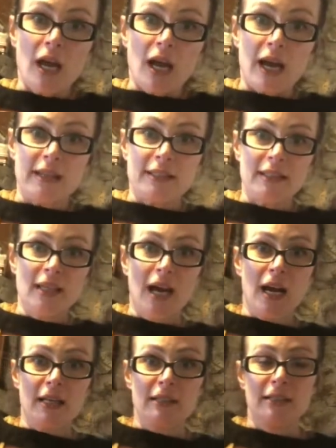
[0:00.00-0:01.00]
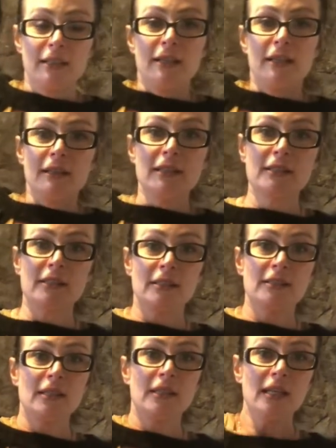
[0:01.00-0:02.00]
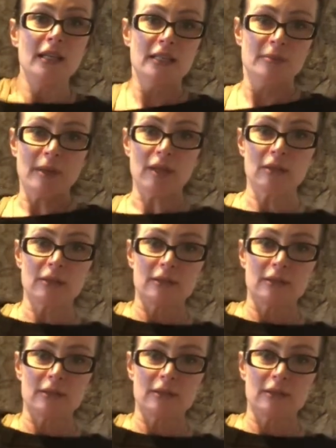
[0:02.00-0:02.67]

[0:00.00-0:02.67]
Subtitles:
I did not. This is an 80s belt.